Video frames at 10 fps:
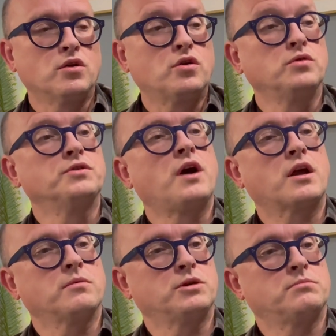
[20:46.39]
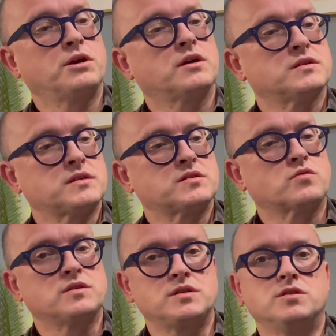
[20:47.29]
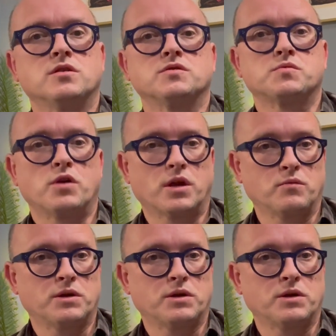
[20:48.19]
cool document because it's Quincy Jones working